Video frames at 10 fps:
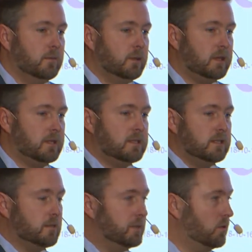but that
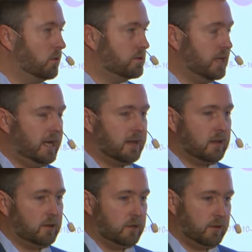needs to be also
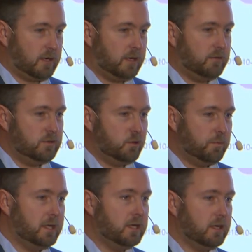handled on a kind of a
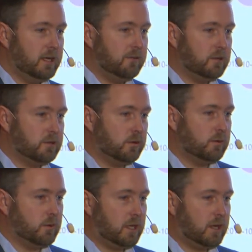European level so
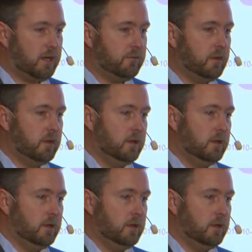that we can have,